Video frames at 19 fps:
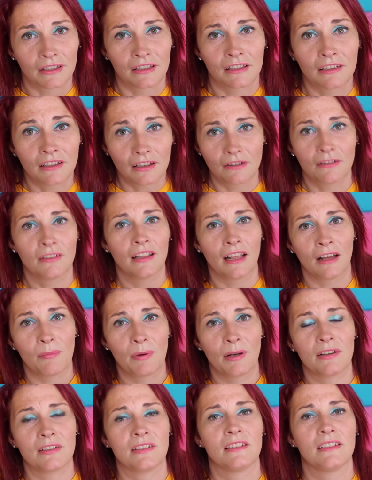and you know that
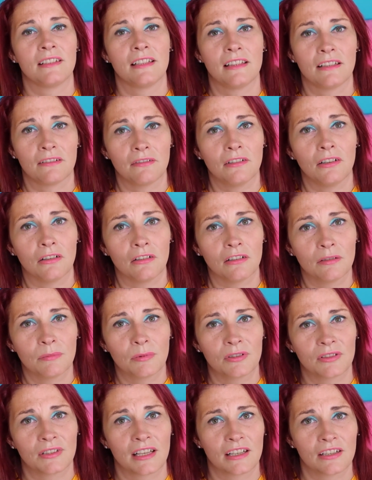person's in the wrong
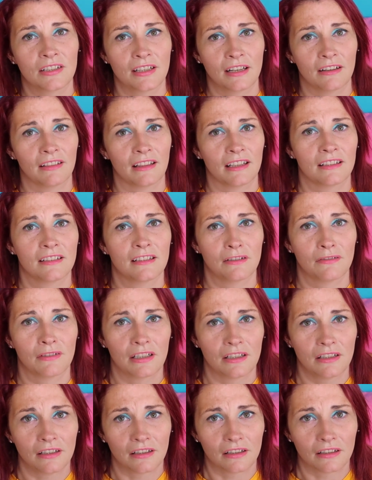because they're shouting that stuff
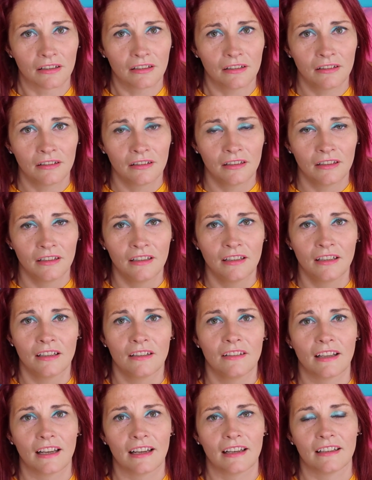at you,
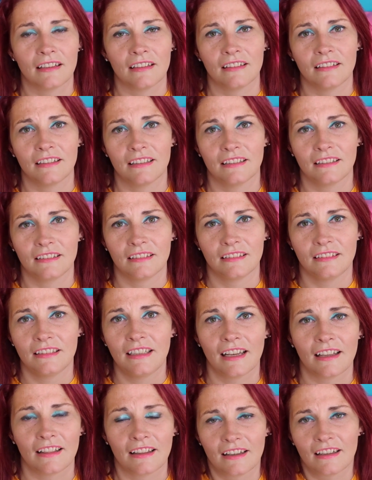then
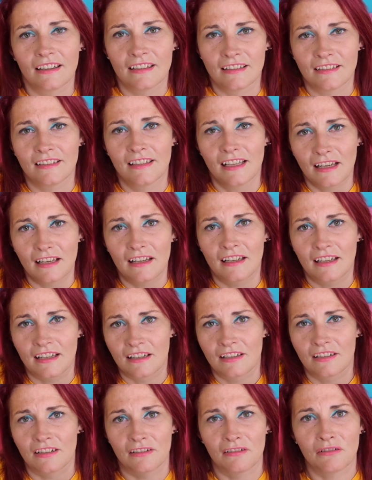yeah, that is their
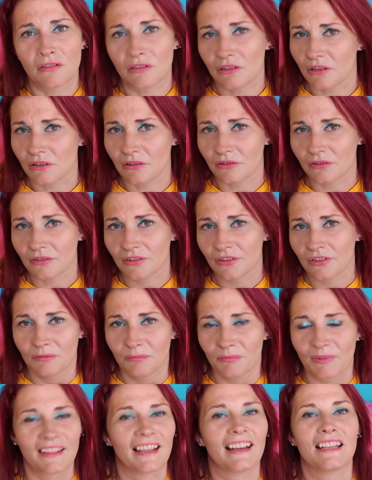issue, not yours.
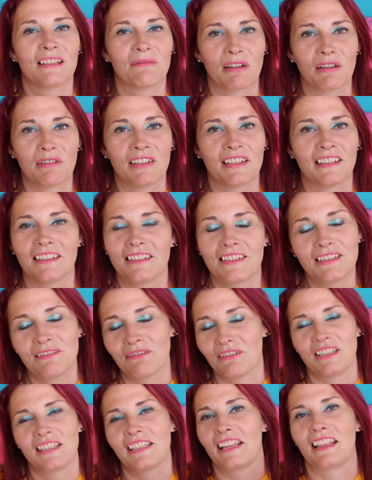But that is my opinion, I just
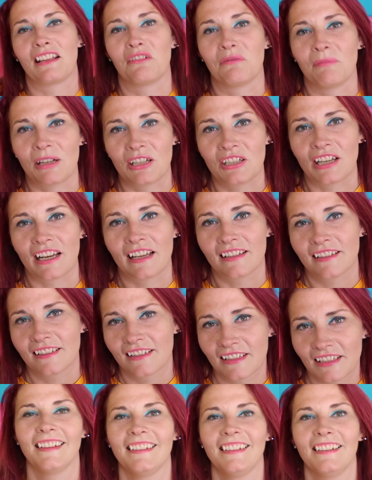wanted to get that off my chest.
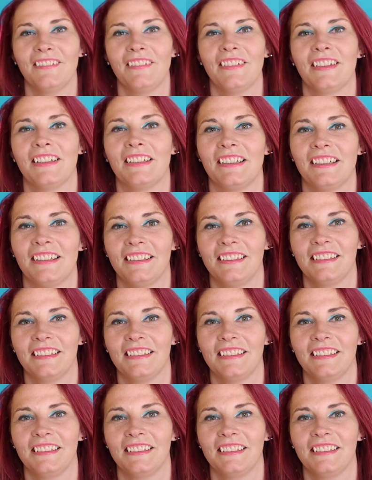Another